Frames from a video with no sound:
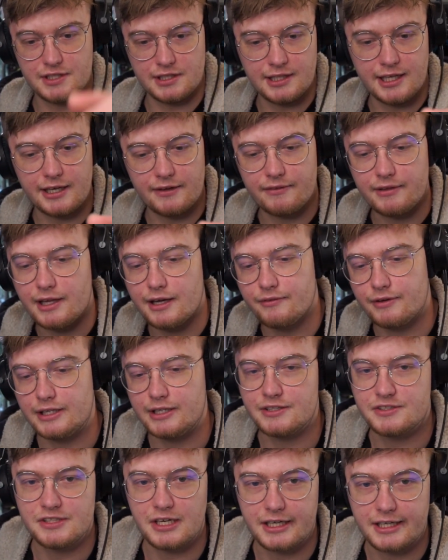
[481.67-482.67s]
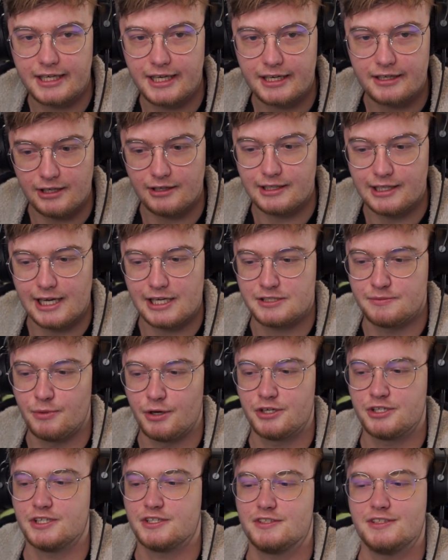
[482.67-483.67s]
a lot of love. He does not get nearly as
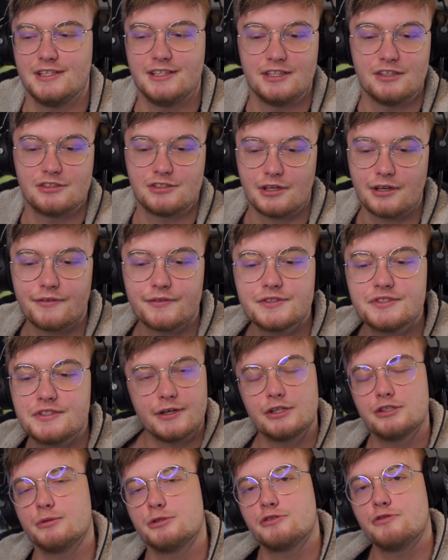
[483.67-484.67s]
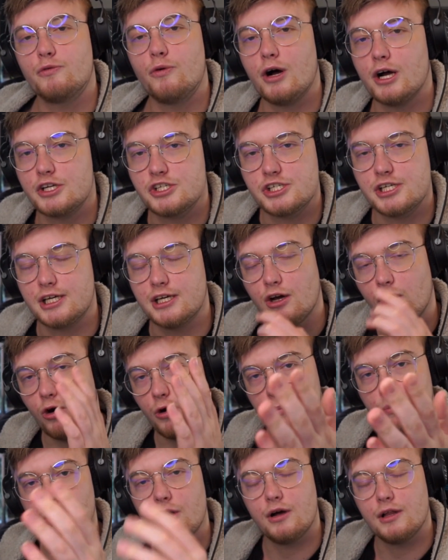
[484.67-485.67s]
much as he deserves. Thank you so much for watching.
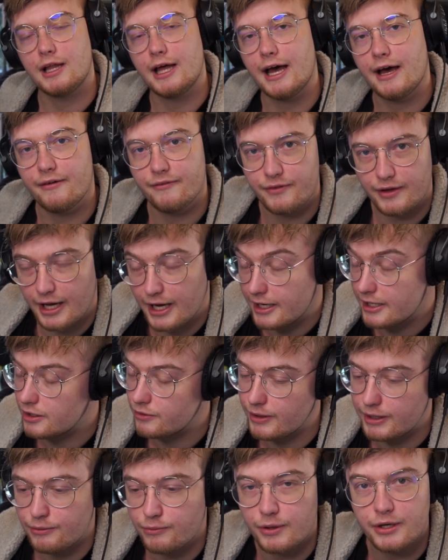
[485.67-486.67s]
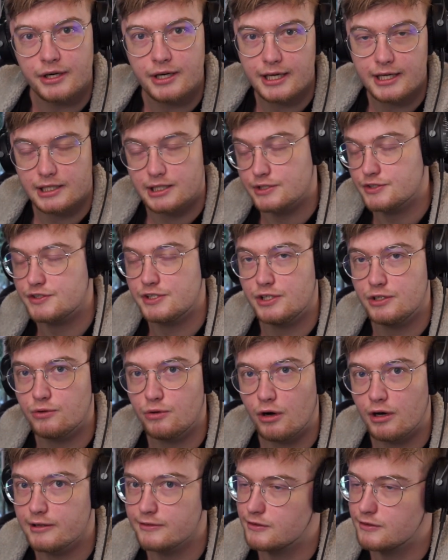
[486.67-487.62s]
Hope you all have a great one, and I'll see you all